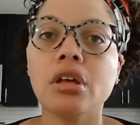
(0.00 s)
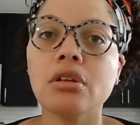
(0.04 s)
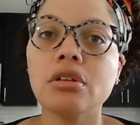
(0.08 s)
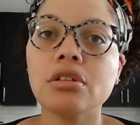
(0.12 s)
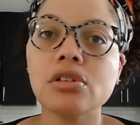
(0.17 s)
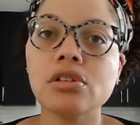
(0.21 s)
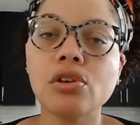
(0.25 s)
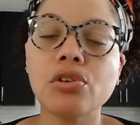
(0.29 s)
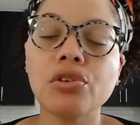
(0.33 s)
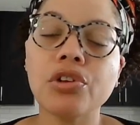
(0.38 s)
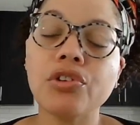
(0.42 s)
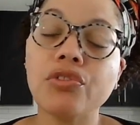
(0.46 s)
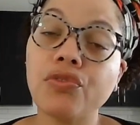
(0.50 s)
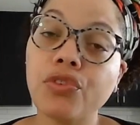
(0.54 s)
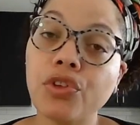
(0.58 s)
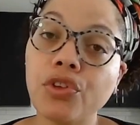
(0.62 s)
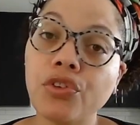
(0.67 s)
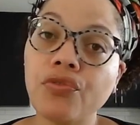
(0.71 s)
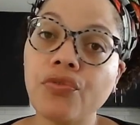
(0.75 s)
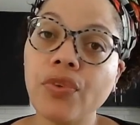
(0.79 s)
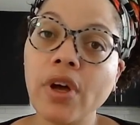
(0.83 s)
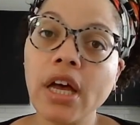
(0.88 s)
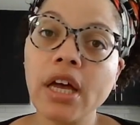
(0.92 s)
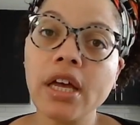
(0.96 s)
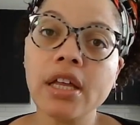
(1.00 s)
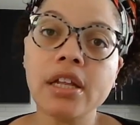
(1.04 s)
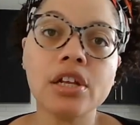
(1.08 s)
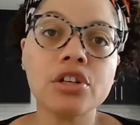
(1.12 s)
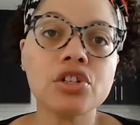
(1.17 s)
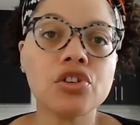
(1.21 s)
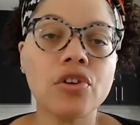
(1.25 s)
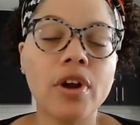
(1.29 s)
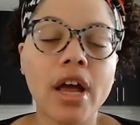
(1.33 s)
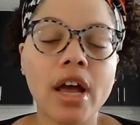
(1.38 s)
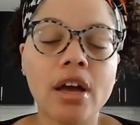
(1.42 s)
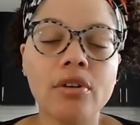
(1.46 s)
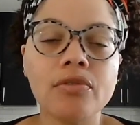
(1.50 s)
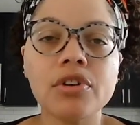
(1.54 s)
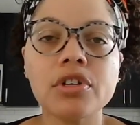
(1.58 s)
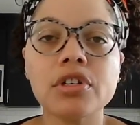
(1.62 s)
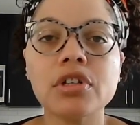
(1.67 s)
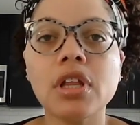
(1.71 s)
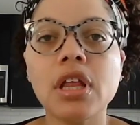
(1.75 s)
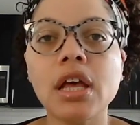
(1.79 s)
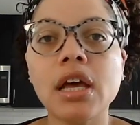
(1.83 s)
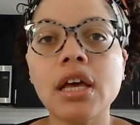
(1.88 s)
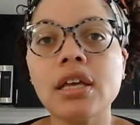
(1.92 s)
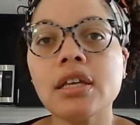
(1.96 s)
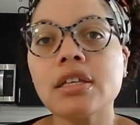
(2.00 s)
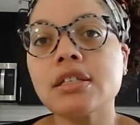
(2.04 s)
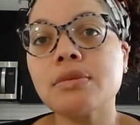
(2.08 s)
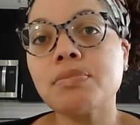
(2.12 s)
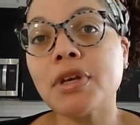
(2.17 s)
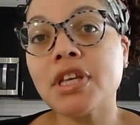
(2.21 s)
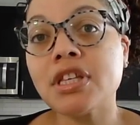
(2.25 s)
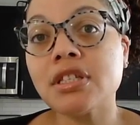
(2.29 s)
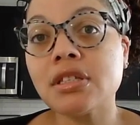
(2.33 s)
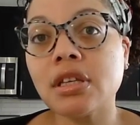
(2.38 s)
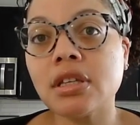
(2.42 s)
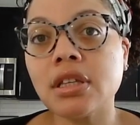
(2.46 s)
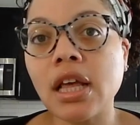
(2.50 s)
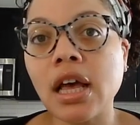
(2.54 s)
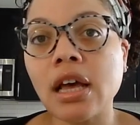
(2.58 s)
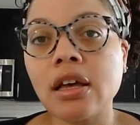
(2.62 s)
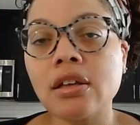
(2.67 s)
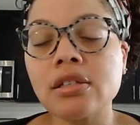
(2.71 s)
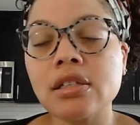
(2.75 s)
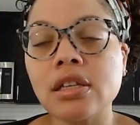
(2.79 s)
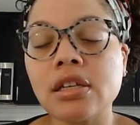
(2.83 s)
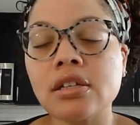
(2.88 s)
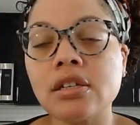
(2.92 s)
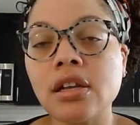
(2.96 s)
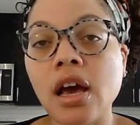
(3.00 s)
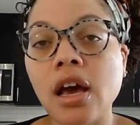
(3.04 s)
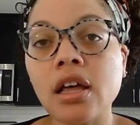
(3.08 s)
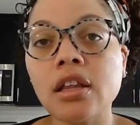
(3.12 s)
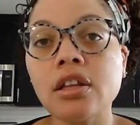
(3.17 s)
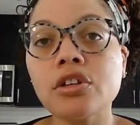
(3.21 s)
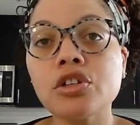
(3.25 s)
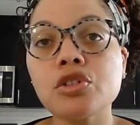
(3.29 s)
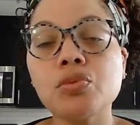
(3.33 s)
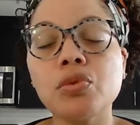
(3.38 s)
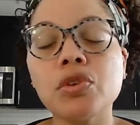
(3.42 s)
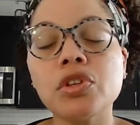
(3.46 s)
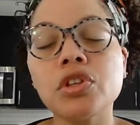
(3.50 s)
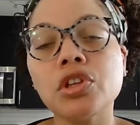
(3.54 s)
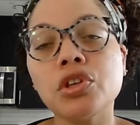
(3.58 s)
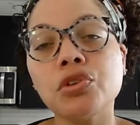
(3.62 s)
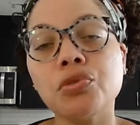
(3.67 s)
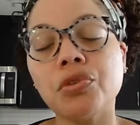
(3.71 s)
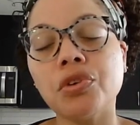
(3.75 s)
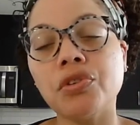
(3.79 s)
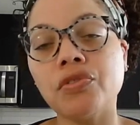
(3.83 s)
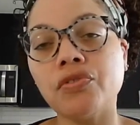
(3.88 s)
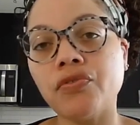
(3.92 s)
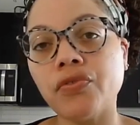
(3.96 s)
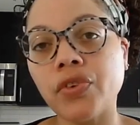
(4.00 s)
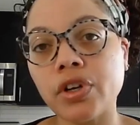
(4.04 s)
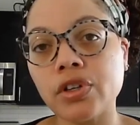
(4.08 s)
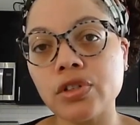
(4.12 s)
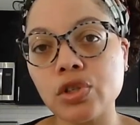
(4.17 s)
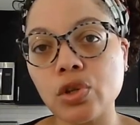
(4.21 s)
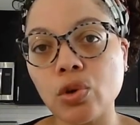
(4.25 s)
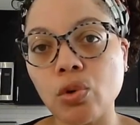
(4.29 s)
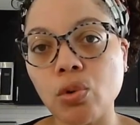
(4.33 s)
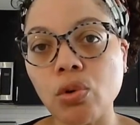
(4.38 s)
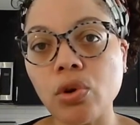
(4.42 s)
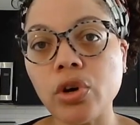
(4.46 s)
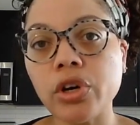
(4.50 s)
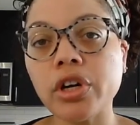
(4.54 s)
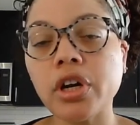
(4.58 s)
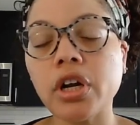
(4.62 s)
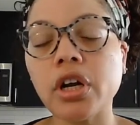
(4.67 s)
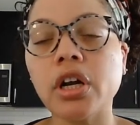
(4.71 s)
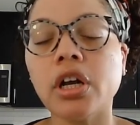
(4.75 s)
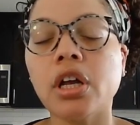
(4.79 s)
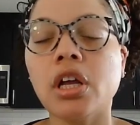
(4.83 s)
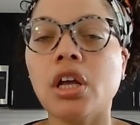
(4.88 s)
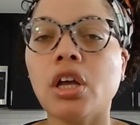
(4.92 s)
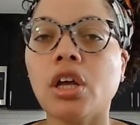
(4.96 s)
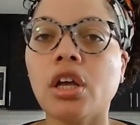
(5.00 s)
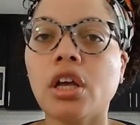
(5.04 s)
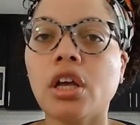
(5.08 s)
So if you find that your average client spends $1,000 with you in first quarter,